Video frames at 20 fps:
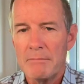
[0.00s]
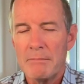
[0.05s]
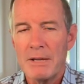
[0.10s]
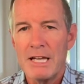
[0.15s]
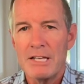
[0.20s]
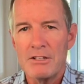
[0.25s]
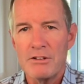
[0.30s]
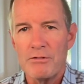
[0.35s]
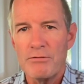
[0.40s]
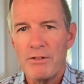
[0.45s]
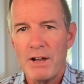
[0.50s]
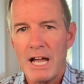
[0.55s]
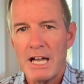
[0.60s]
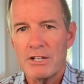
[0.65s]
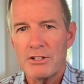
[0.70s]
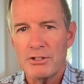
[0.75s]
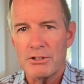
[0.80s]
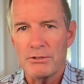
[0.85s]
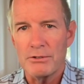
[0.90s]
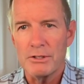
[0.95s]

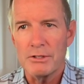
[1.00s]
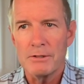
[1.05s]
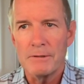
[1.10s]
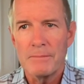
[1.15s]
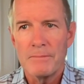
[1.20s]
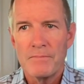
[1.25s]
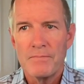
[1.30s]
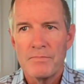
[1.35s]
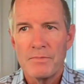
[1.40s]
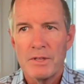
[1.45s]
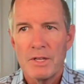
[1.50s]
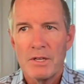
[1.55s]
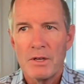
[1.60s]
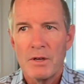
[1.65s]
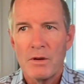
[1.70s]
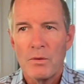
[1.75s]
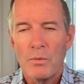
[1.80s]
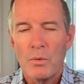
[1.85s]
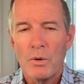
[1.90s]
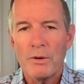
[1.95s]
manufacturer,
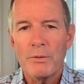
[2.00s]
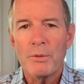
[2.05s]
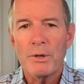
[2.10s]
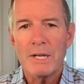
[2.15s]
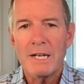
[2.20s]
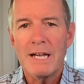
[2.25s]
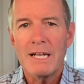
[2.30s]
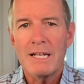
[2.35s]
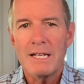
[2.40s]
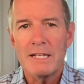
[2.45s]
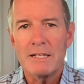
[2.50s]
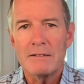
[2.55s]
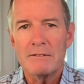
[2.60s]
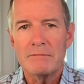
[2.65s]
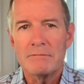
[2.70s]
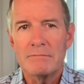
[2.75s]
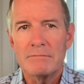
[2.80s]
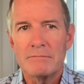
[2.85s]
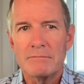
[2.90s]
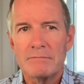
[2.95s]
we were getting
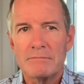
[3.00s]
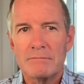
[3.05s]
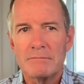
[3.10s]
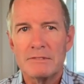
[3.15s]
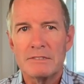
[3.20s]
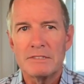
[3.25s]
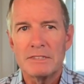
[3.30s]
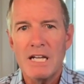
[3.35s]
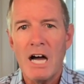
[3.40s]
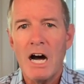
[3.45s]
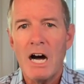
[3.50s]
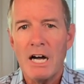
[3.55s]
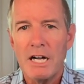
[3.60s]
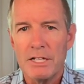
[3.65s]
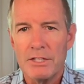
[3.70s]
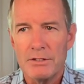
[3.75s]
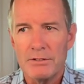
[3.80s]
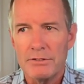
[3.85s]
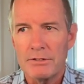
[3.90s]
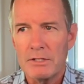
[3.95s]

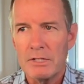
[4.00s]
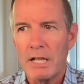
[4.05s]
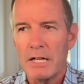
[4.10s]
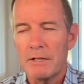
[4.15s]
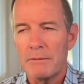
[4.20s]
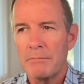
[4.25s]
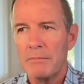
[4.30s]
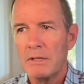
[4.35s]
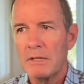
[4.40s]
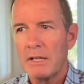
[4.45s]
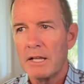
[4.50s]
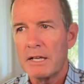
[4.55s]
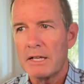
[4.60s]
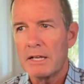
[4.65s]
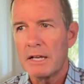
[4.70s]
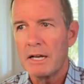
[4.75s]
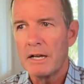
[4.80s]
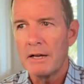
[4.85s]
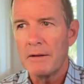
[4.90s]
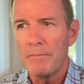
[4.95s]
tons, like
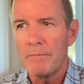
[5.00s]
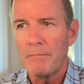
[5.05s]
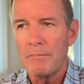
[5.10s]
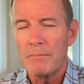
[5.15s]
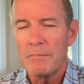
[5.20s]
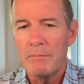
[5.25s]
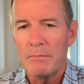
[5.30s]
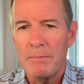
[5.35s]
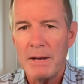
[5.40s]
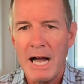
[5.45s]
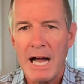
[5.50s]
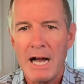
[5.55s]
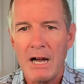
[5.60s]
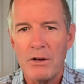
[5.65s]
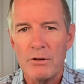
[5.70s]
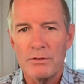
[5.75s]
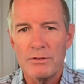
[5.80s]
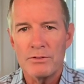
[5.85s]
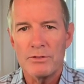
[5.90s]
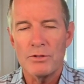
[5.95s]

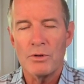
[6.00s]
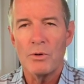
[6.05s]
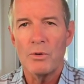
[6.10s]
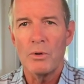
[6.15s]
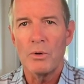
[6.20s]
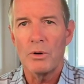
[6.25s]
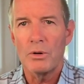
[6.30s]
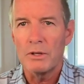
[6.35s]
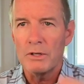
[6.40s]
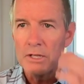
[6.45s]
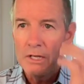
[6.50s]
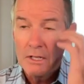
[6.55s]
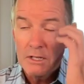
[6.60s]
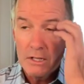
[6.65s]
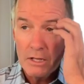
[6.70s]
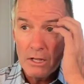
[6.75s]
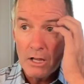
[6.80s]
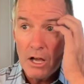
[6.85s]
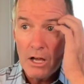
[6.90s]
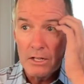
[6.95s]
pounds, or
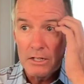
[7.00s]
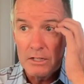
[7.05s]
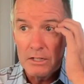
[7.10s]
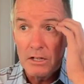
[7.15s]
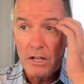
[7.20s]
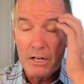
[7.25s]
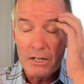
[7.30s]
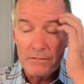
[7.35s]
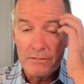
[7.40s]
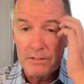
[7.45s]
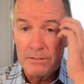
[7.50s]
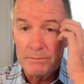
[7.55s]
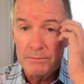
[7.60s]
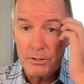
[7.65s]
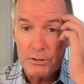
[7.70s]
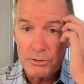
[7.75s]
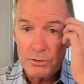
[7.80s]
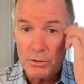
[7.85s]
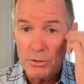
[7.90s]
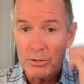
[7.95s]
a lot of them
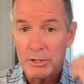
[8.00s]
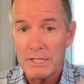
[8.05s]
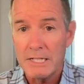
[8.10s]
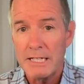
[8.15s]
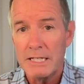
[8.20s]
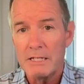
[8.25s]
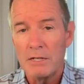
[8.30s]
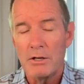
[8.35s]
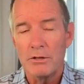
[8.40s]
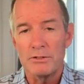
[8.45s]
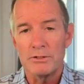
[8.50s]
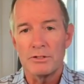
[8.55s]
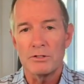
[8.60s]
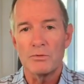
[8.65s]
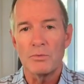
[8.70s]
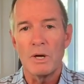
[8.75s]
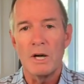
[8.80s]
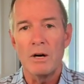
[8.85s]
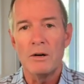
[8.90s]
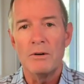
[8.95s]
are sold in kilos as
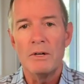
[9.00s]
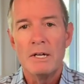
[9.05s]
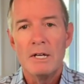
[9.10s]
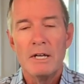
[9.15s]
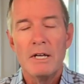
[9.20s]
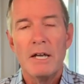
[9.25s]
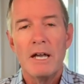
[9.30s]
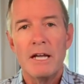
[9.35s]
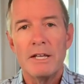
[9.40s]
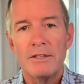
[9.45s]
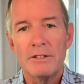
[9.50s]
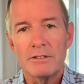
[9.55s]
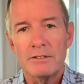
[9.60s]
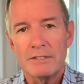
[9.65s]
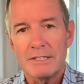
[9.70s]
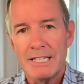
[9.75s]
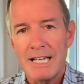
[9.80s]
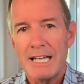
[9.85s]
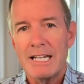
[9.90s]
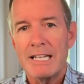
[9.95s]
well. And they're
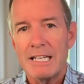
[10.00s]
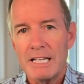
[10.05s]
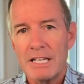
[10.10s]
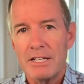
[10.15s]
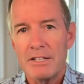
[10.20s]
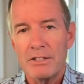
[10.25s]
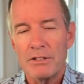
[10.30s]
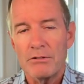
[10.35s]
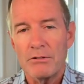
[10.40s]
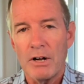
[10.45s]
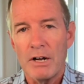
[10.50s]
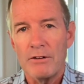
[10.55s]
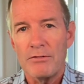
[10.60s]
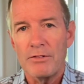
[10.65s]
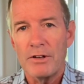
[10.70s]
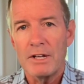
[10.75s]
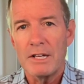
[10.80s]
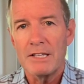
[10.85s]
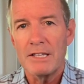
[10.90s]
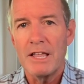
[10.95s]
getting it in the rough,
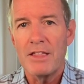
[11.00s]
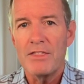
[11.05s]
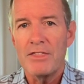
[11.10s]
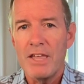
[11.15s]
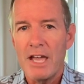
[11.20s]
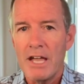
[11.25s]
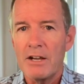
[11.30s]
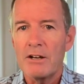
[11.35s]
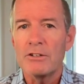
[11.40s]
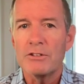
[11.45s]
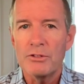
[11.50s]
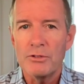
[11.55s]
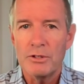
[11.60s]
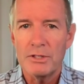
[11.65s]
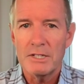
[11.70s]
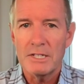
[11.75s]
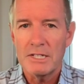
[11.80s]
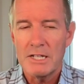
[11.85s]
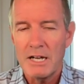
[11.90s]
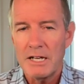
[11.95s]
and then they are doing
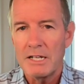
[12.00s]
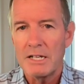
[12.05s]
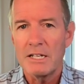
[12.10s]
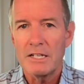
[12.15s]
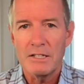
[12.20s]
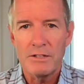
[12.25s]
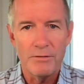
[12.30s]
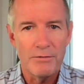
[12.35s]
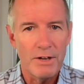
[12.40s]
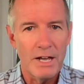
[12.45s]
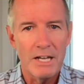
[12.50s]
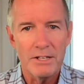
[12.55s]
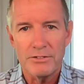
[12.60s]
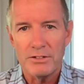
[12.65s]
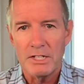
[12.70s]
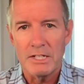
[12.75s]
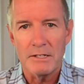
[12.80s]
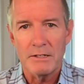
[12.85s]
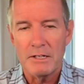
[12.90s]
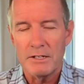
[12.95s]
the cutting and the
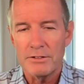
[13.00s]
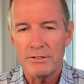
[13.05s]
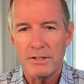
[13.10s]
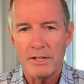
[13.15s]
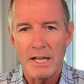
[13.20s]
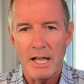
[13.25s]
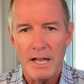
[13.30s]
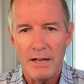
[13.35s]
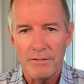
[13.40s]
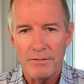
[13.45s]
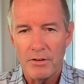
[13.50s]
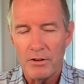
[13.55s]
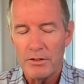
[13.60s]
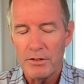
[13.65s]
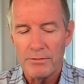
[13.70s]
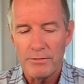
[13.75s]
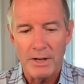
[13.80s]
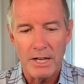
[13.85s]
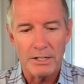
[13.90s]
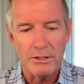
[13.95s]
faceting because they have all the
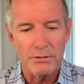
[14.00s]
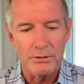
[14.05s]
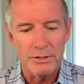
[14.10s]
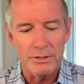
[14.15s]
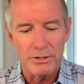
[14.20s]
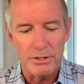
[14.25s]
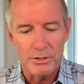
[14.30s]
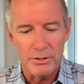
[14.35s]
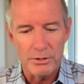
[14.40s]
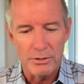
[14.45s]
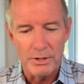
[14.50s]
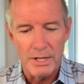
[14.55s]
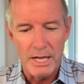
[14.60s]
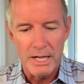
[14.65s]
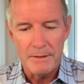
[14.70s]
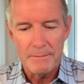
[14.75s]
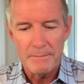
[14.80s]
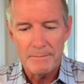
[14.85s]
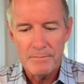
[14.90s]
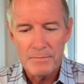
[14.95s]
factories to do that.